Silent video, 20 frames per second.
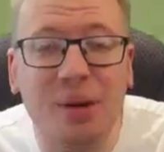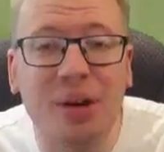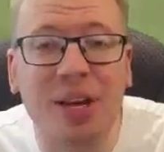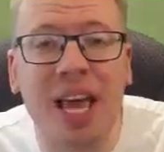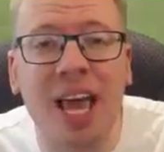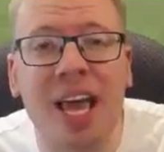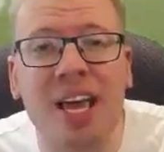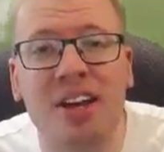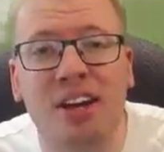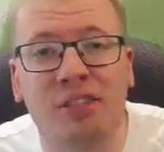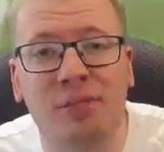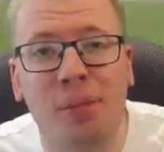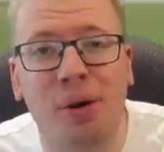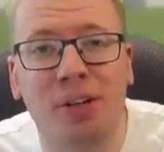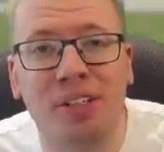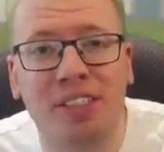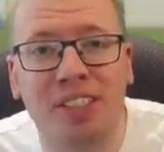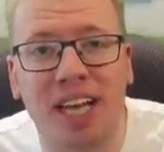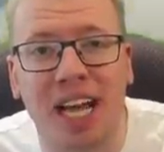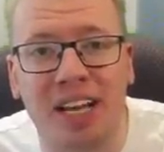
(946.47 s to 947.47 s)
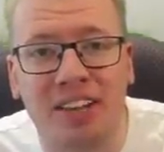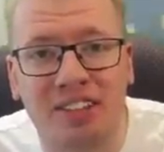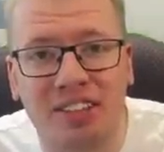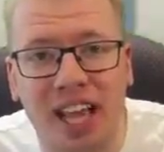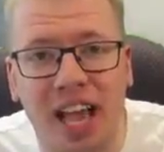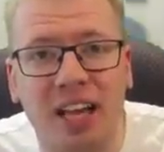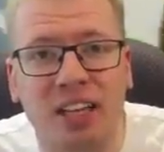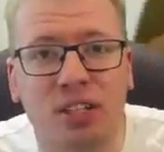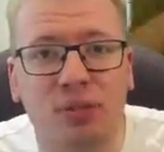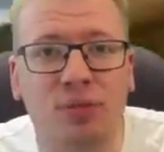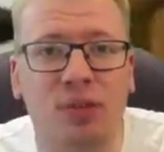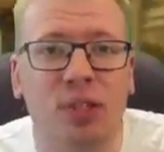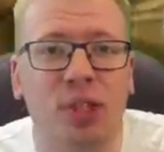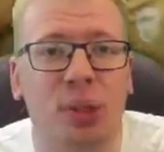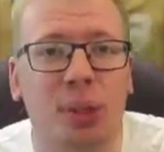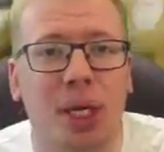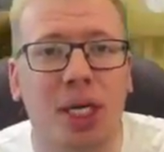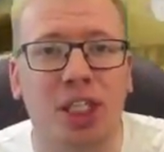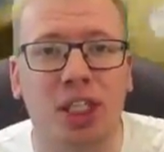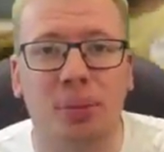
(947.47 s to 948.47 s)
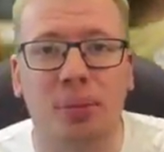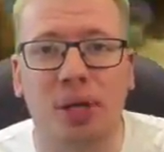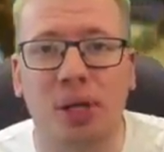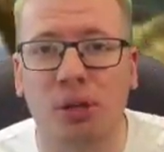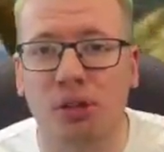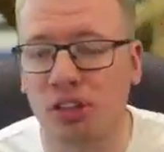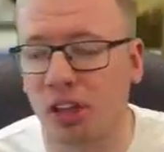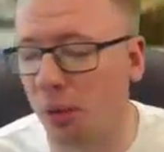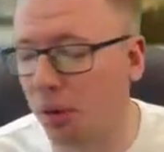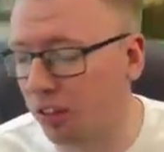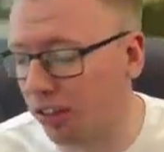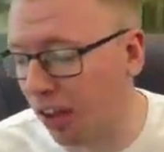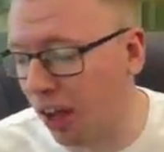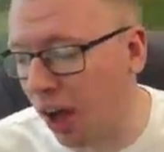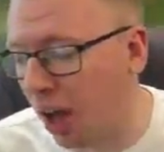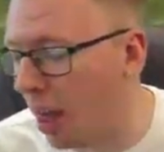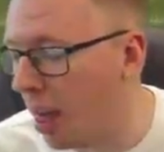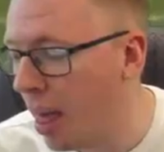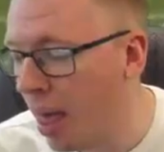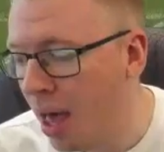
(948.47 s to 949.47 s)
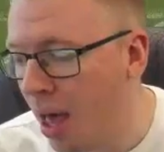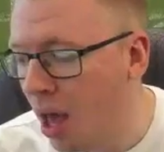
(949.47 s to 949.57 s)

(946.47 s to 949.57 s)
my head off my desk out of frustration, because I was like,